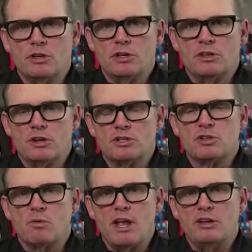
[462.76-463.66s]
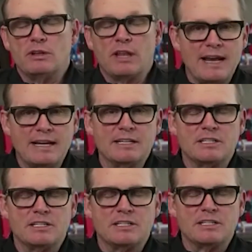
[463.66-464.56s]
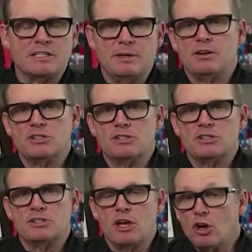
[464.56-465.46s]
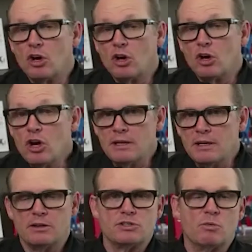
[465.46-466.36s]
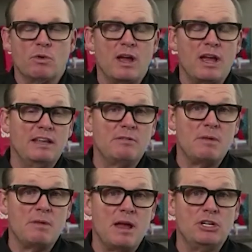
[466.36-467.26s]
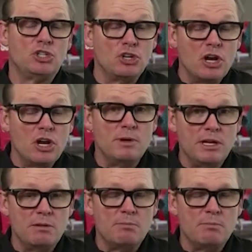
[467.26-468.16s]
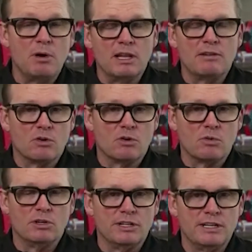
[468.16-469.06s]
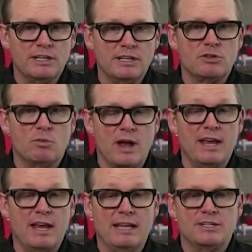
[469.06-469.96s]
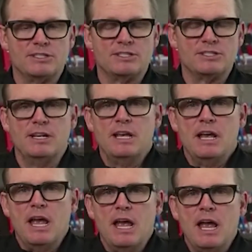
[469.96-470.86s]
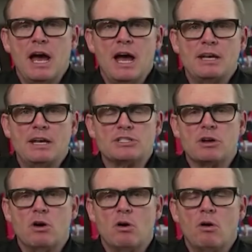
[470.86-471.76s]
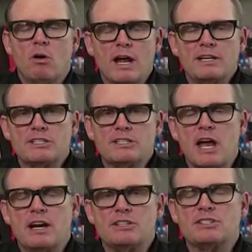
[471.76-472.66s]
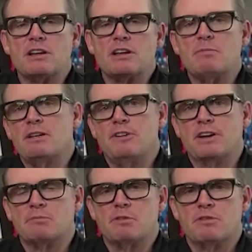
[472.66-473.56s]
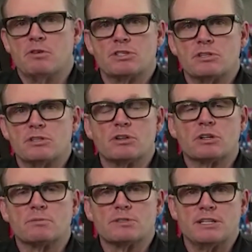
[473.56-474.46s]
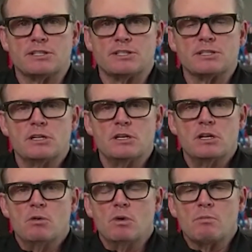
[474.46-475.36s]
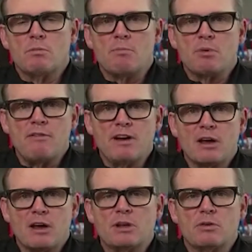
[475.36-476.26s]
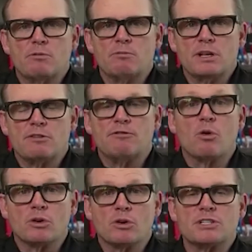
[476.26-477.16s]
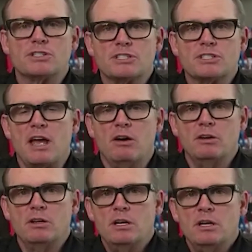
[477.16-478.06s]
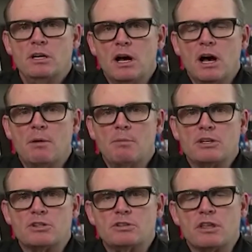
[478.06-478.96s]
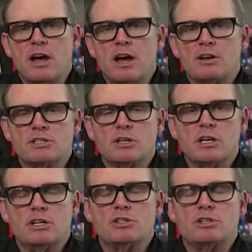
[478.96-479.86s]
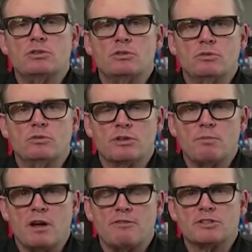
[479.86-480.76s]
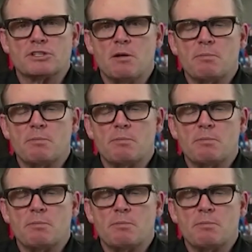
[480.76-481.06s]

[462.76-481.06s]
There's the way you'd like it to be, there's the way it could be, there's the way it even maybe should be, but we live in a world that is the way it is. And so what I decided is instead of be a victim of those circumstances, when my private equity group did a forced sale um, in 2002 with my